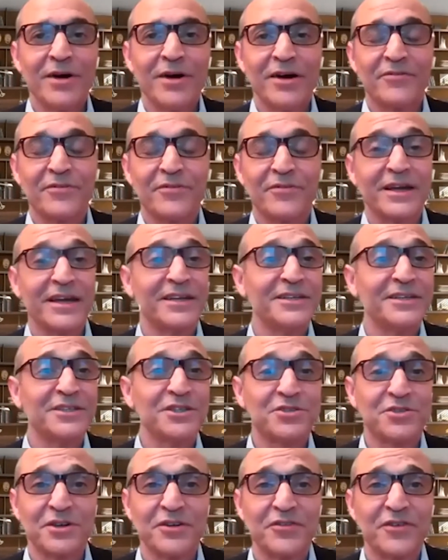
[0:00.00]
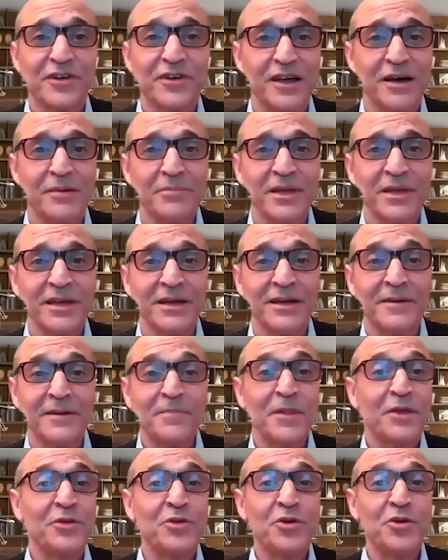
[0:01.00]
However, in the District of Columbia,
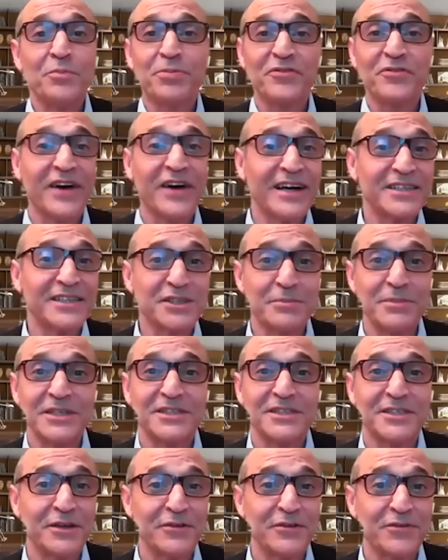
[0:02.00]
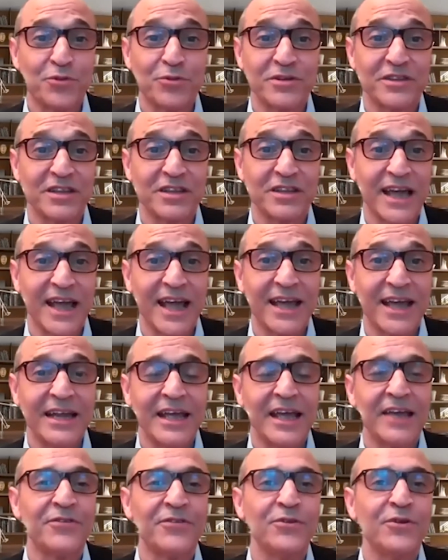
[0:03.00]
you provide some incentive toward the
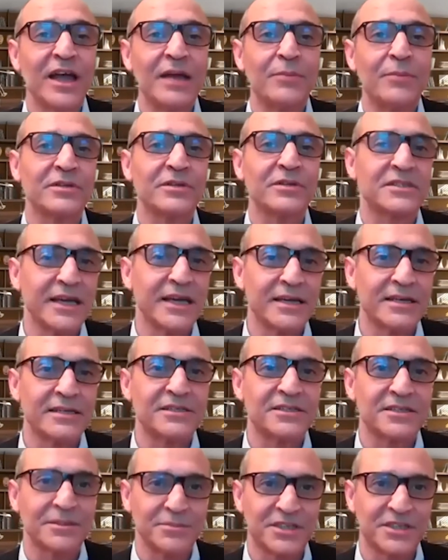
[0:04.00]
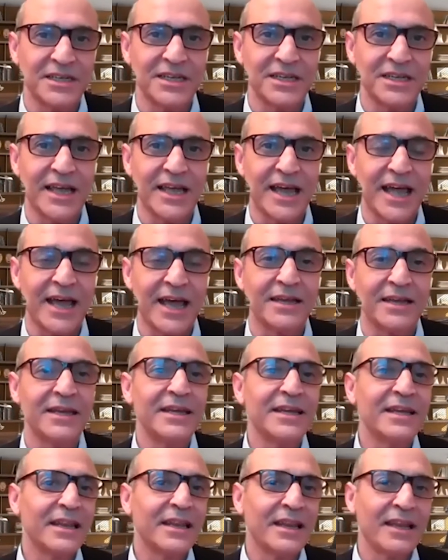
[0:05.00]
land. If you're able to take some city
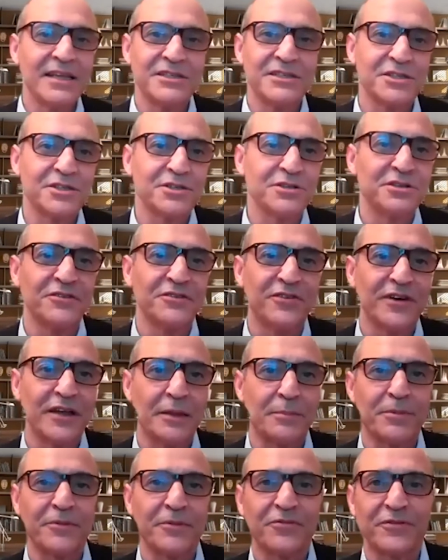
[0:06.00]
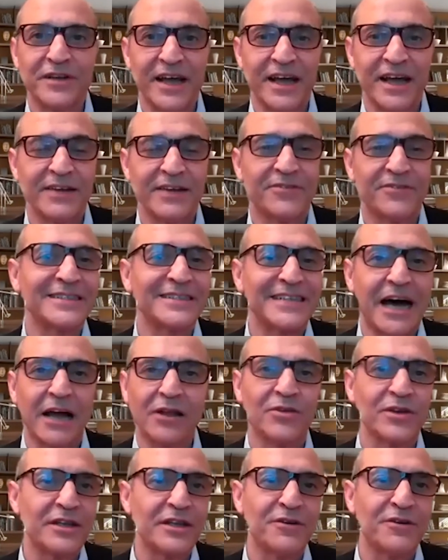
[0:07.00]
land, lease it to a developer for
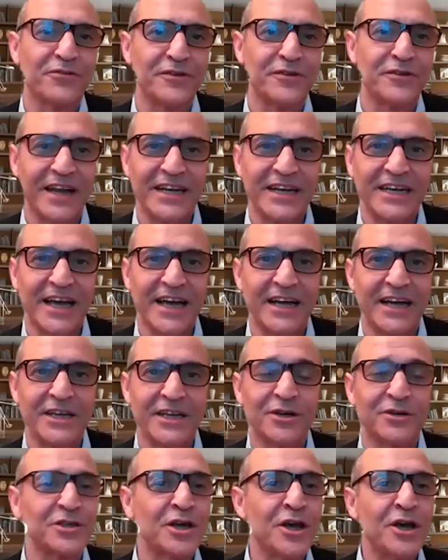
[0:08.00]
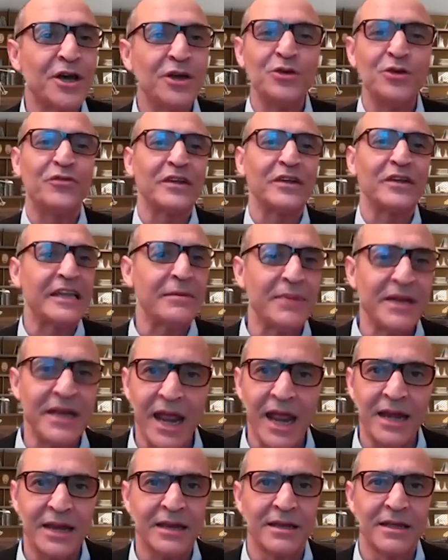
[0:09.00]
$1 a year for 99 years, you've
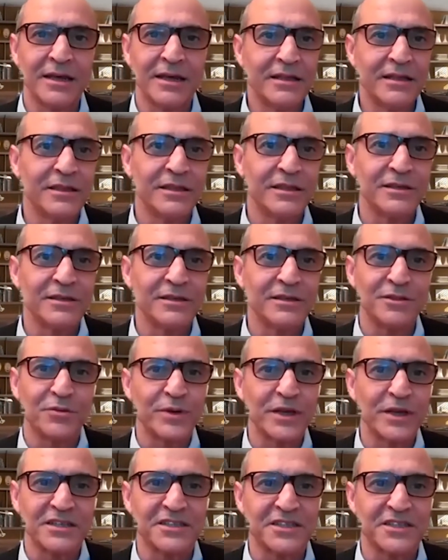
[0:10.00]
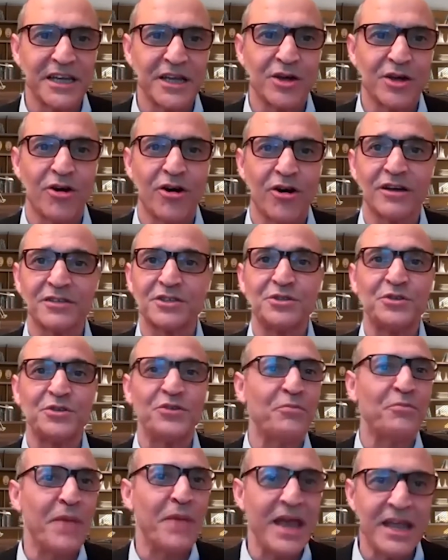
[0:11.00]
eliminated the real estate costs,
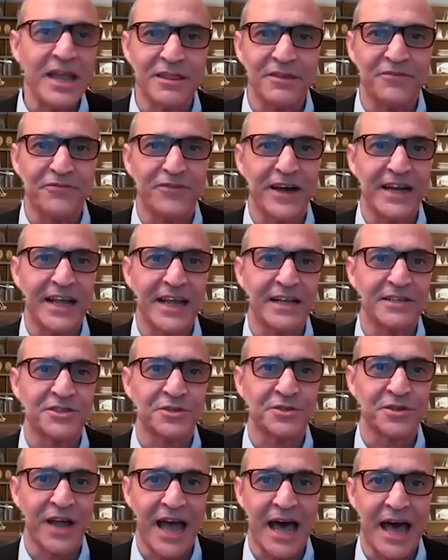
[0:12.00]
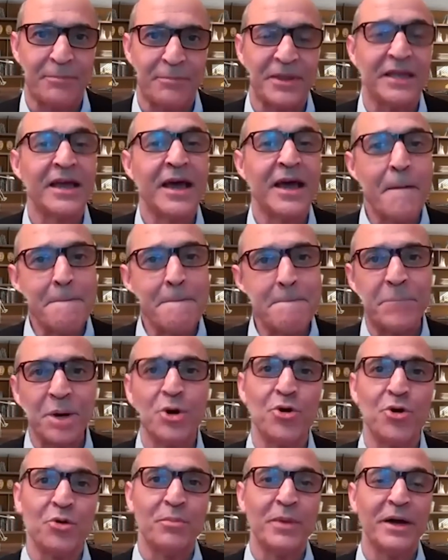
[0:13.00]
you've made the financer happy,
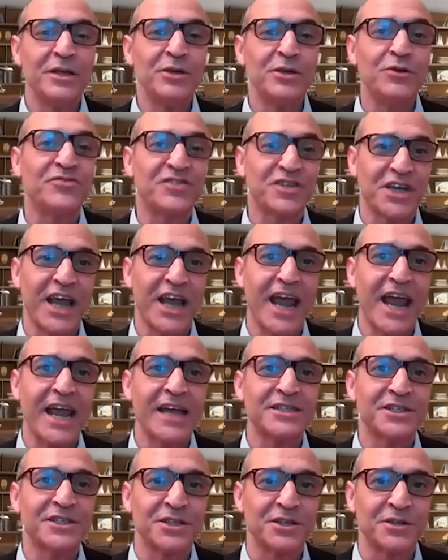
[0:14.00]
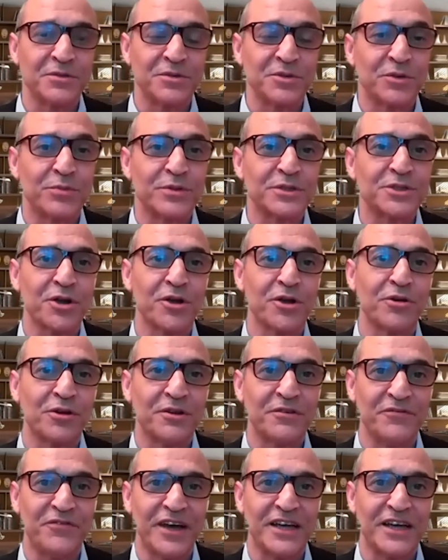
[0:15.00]
boom, you've changed the
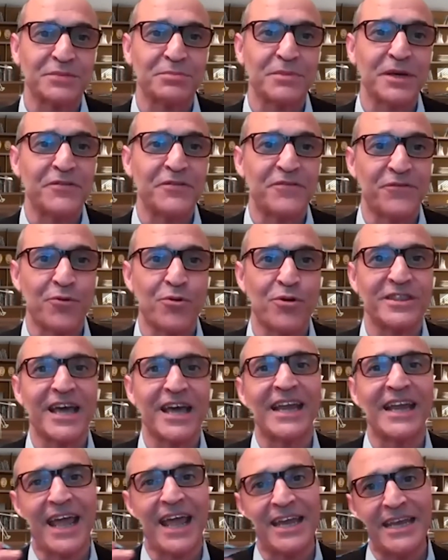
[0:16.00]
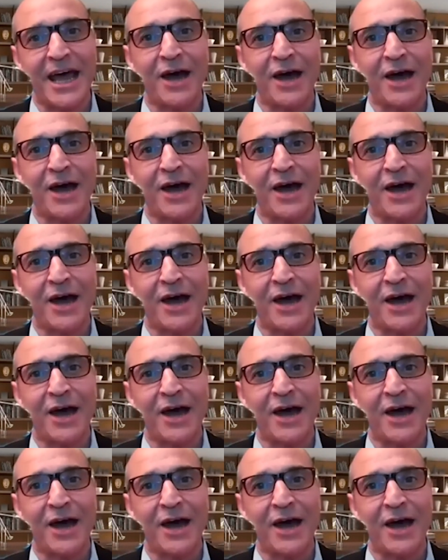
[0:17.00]
return on investment for that,